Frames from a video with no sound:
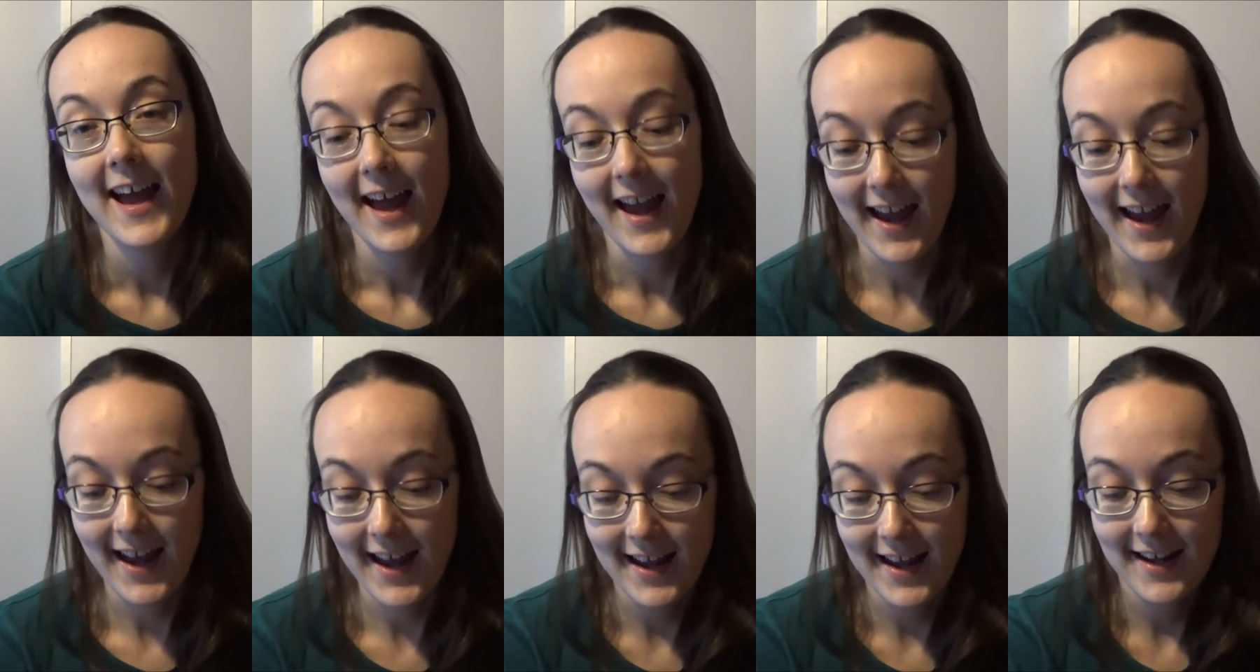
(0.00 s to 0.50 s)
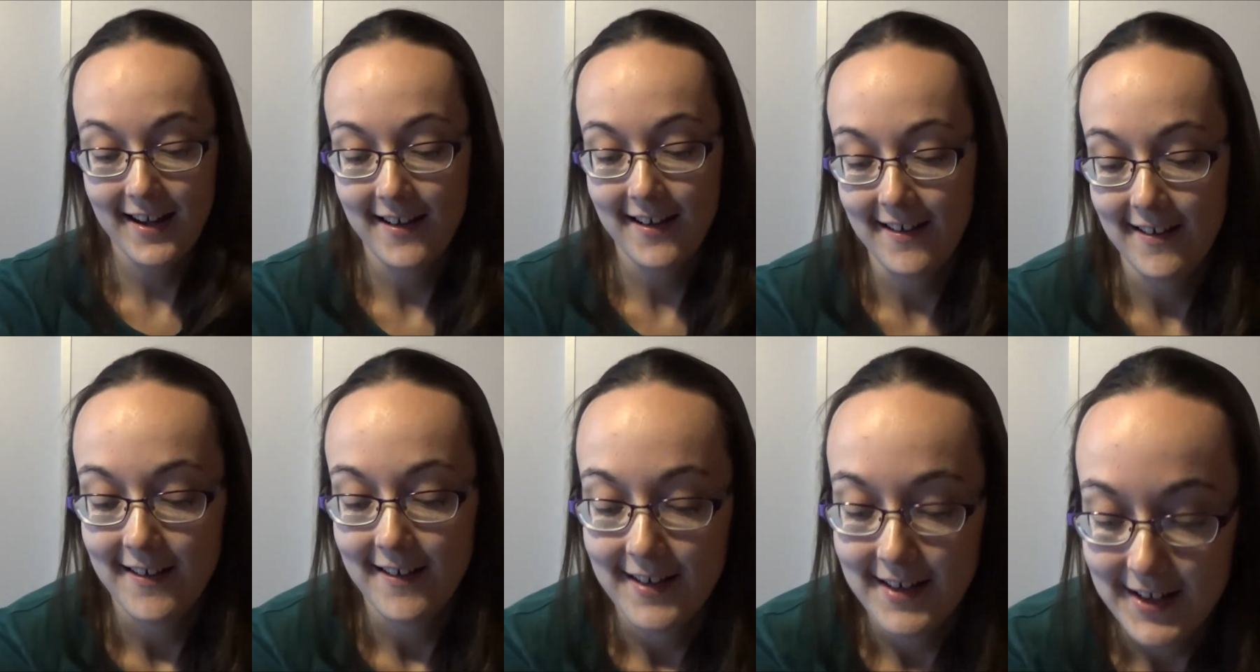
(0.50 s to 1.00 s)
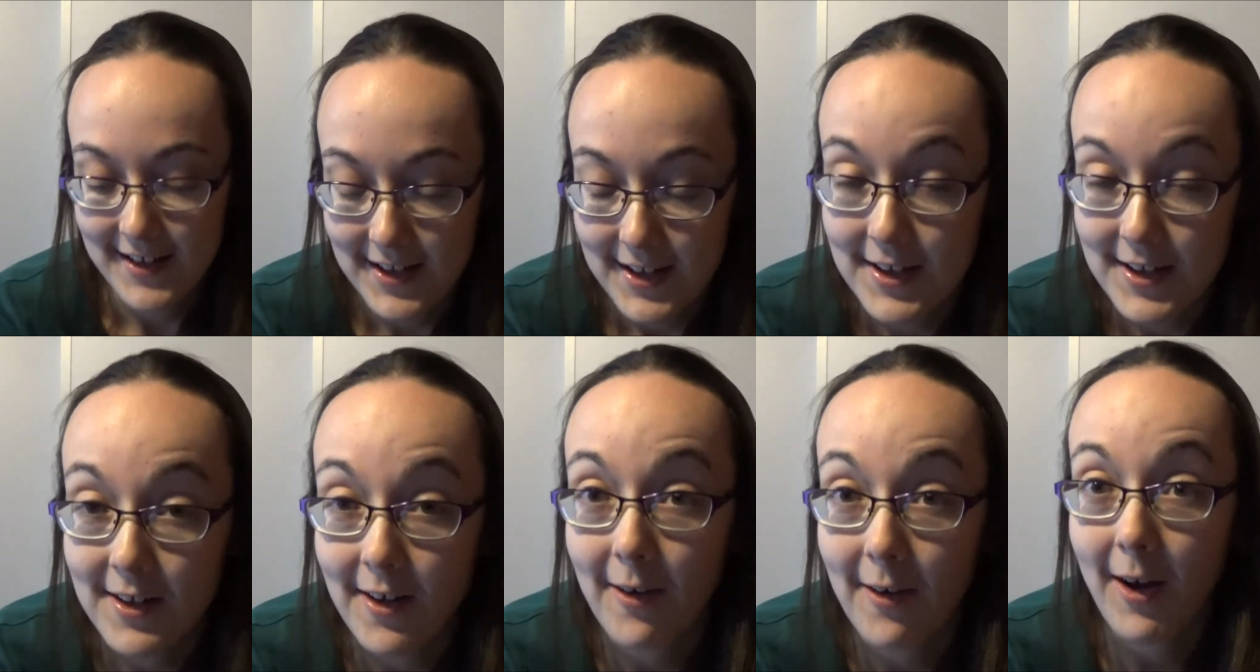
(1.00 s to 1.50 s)
And, you
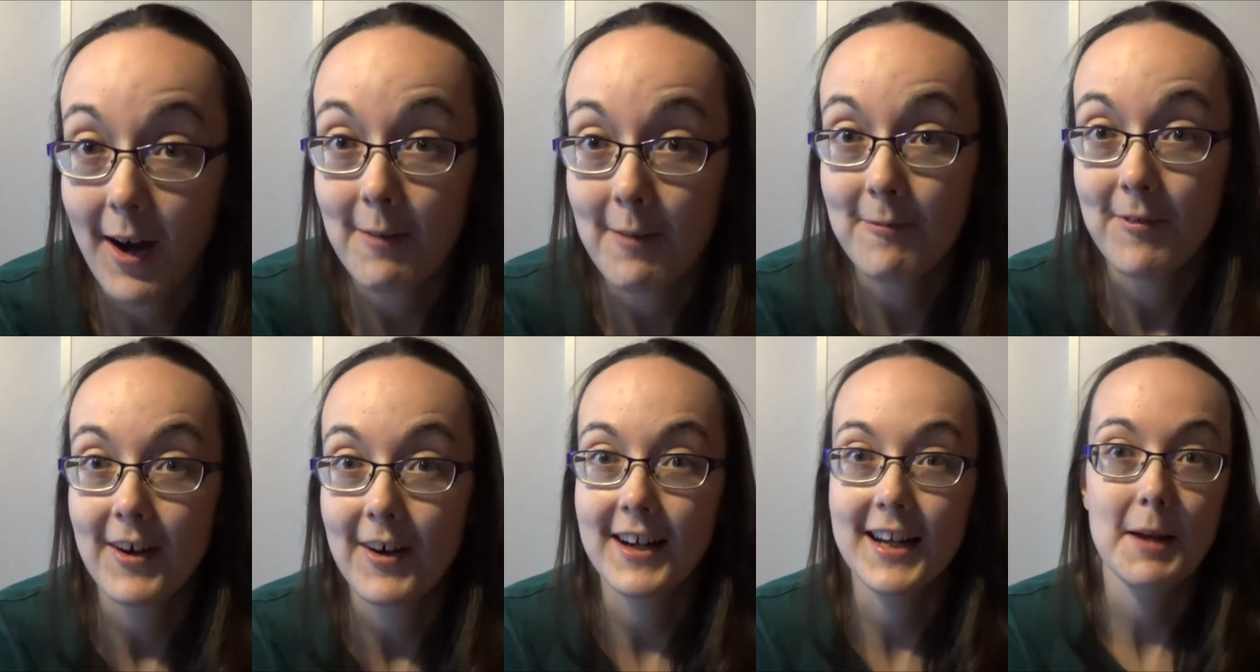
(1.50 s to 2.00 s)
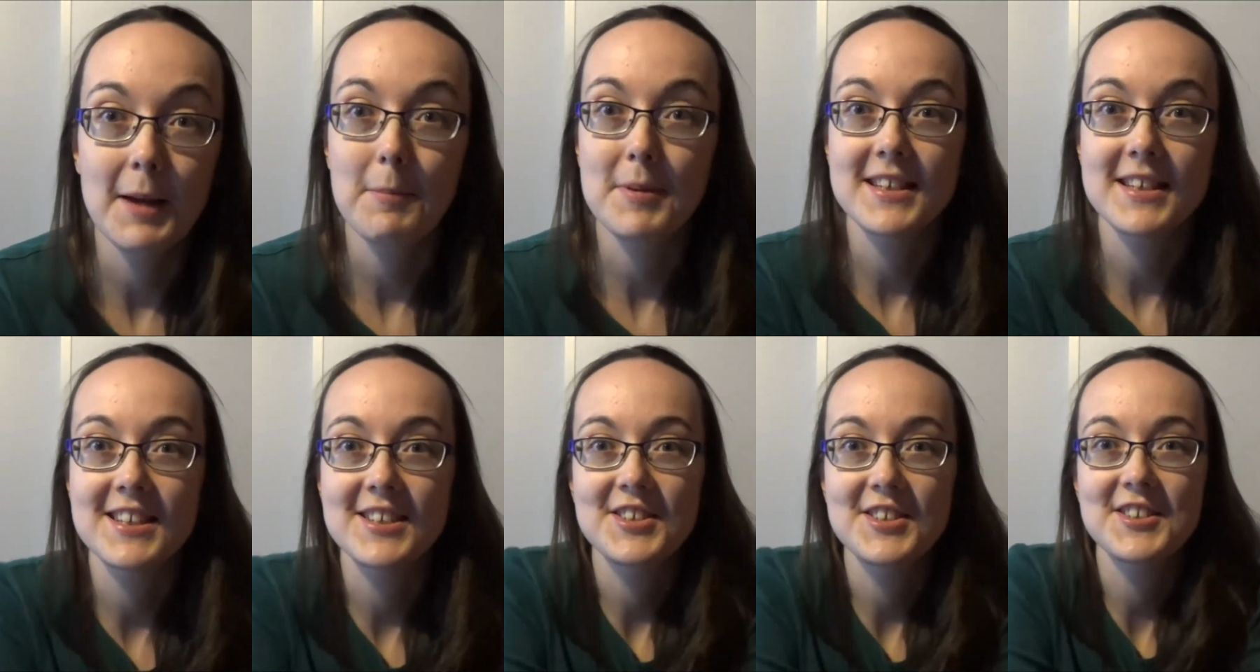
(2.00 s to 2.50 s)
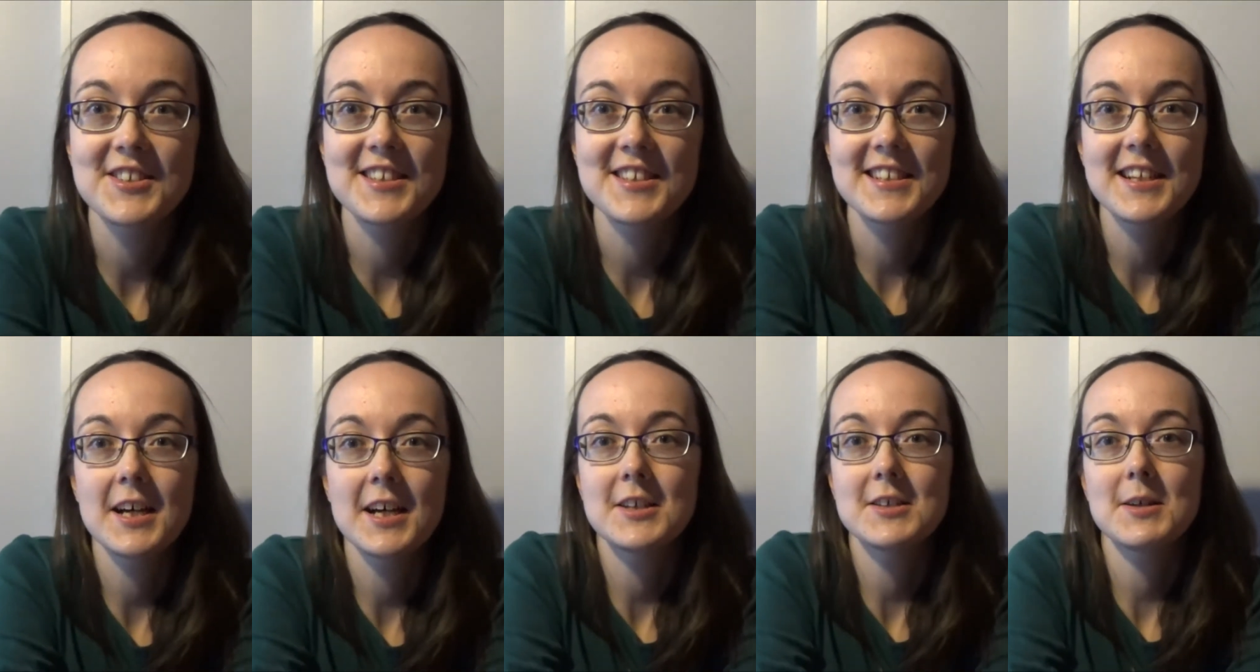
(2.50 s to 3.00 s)
know, I'm finally in a position to
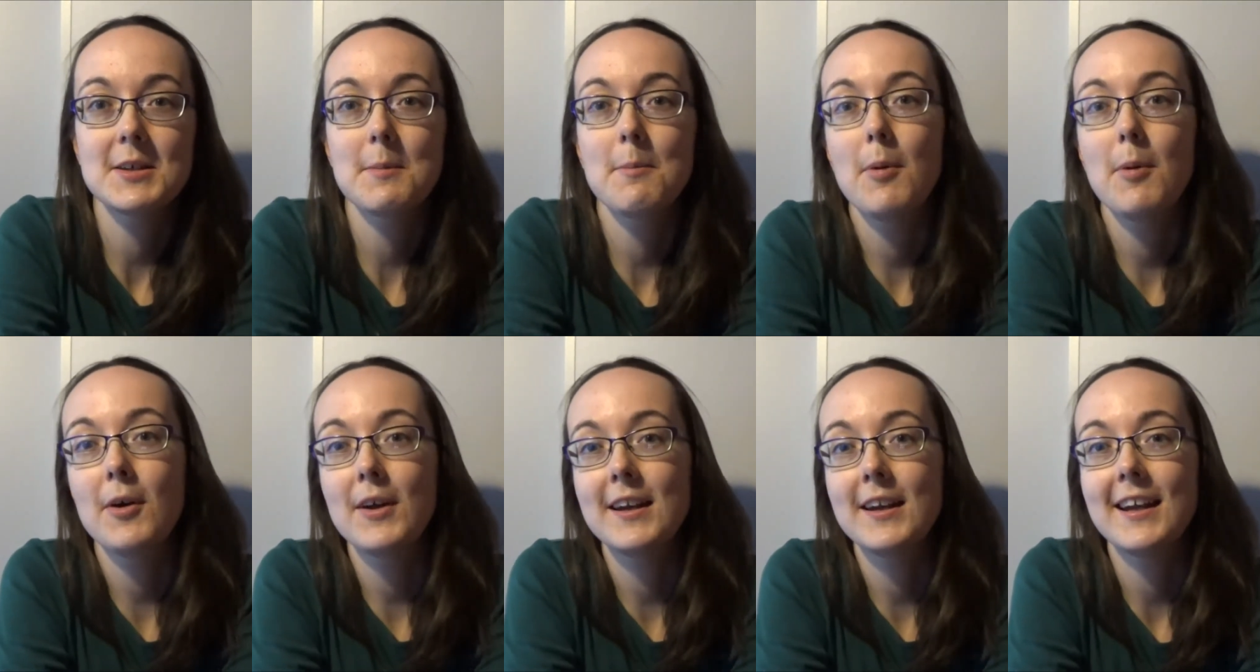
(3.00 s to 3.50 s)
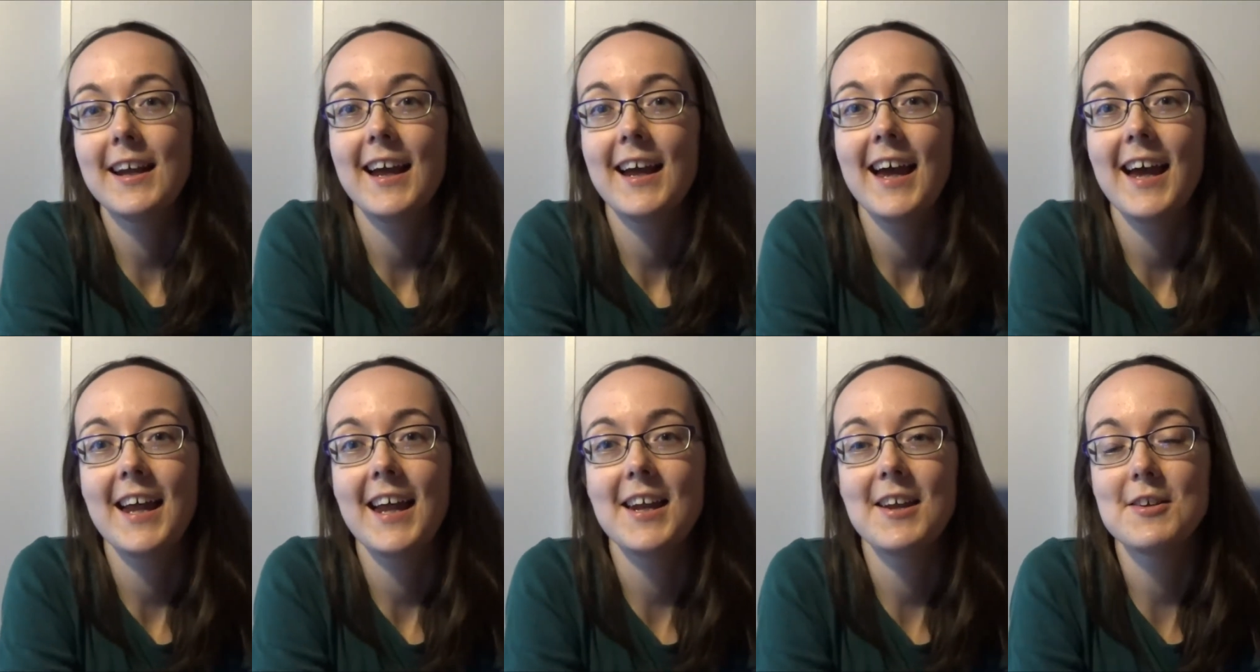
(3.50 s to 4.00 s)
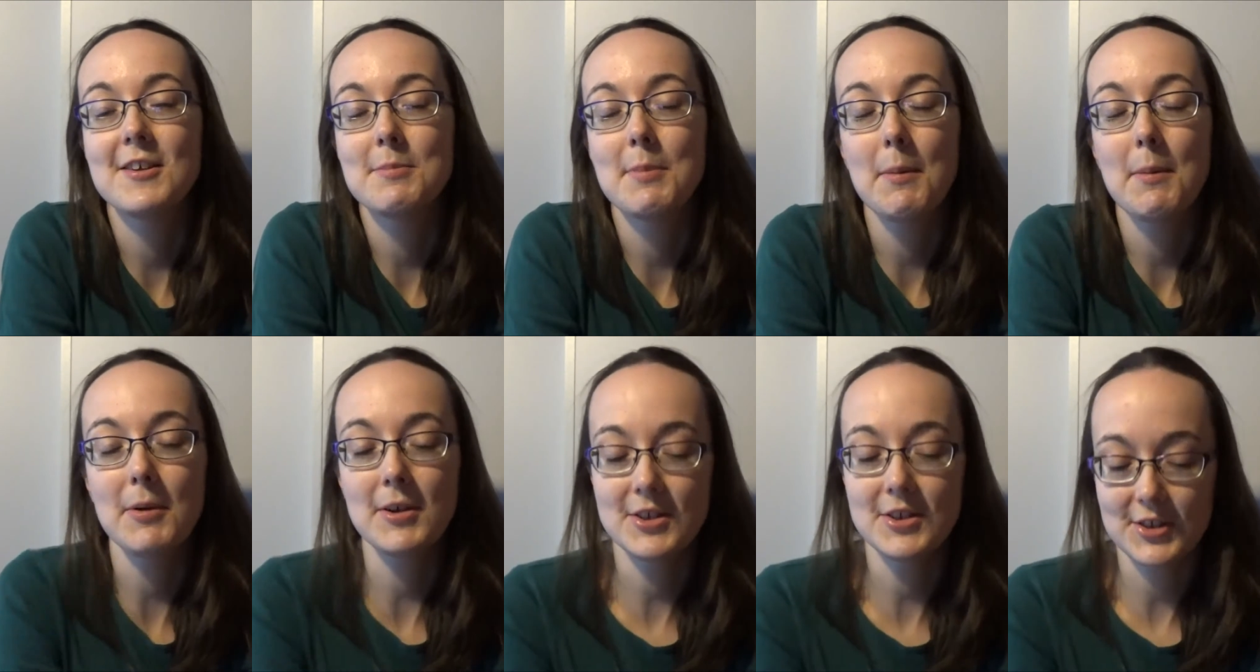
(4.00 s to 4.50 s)
start doing Pointe and use my
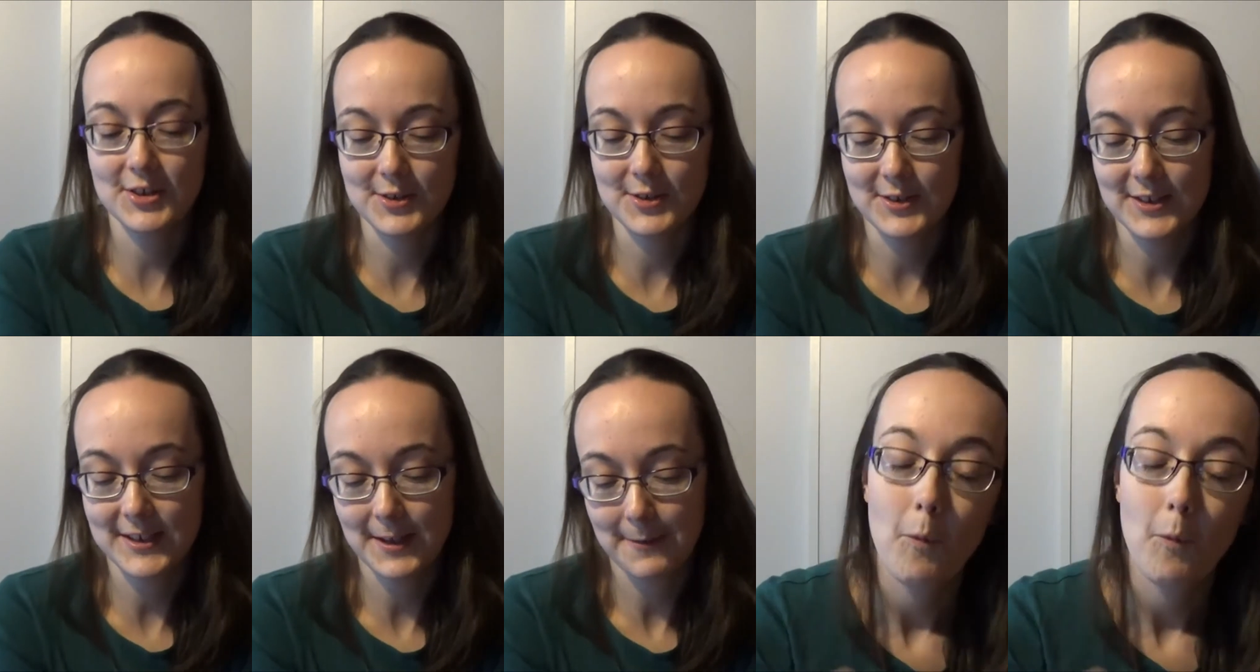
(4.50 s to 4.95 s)
Pointe shoes.